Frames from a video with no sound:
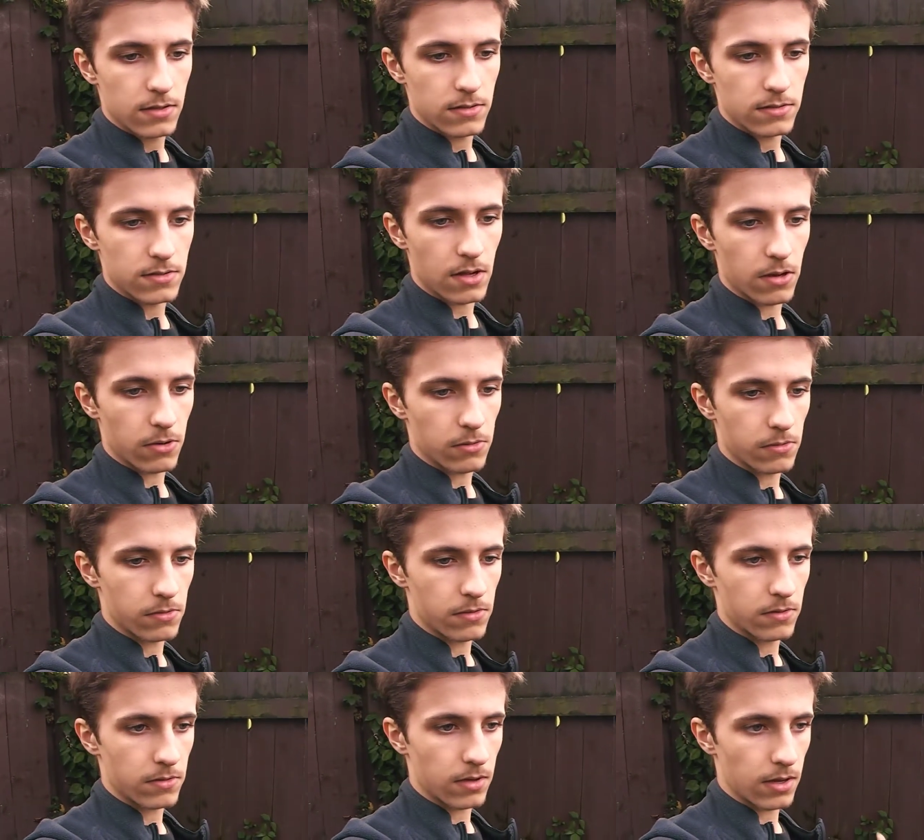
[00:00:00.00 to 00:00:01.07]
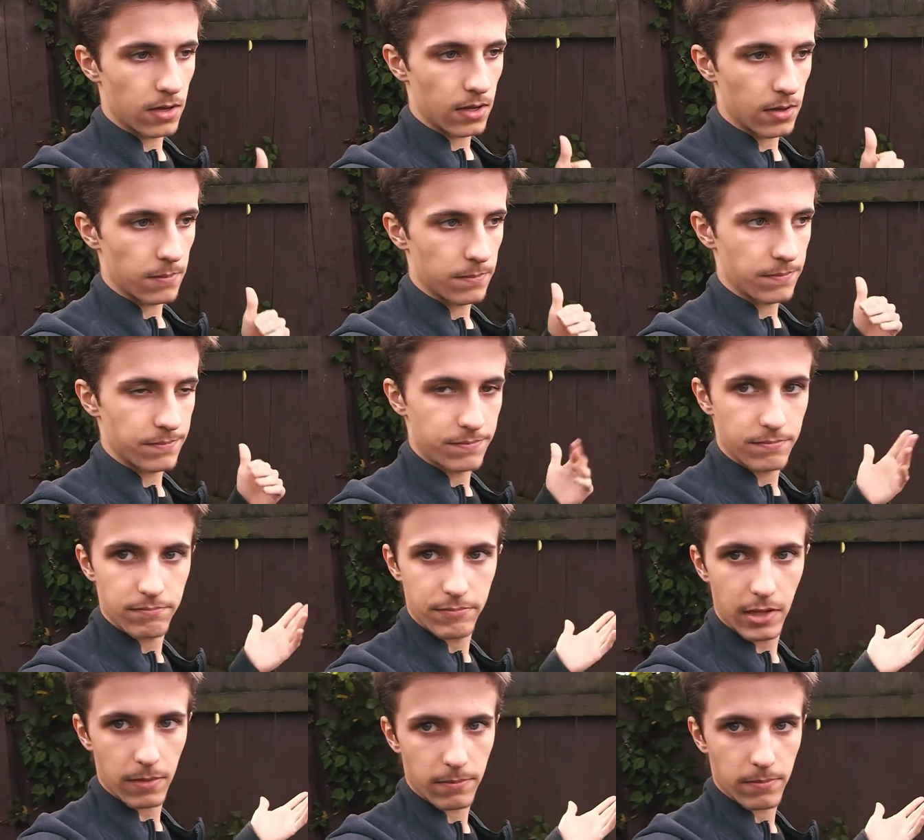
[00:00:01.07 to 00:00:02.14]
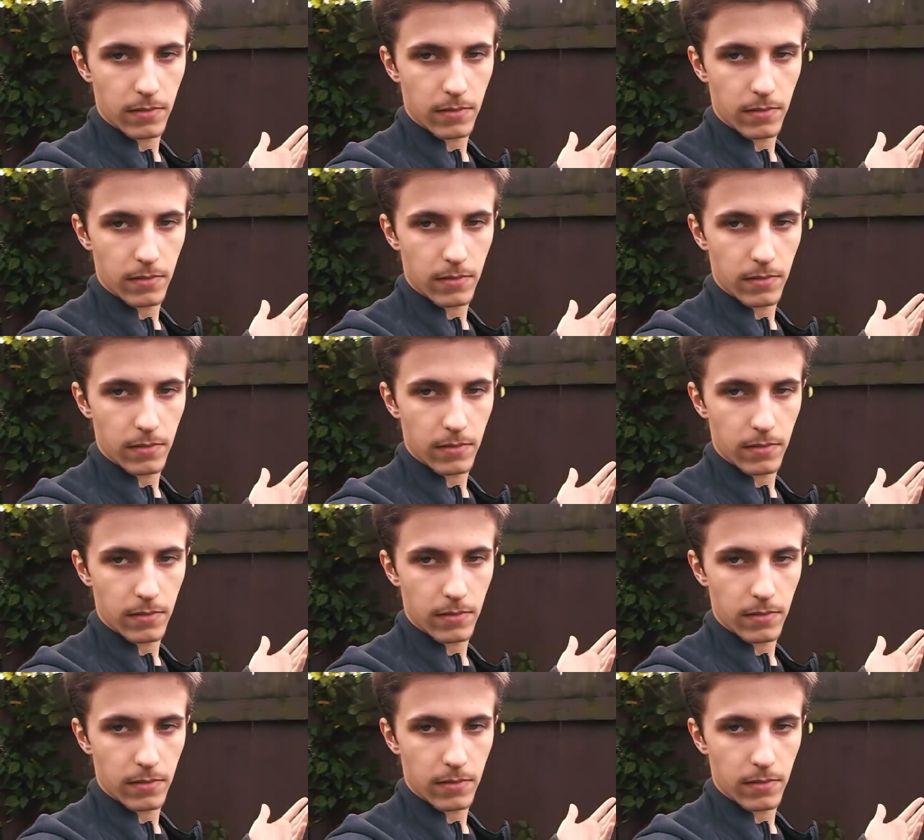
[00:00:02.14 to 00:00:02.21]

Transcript: So, um, yeah.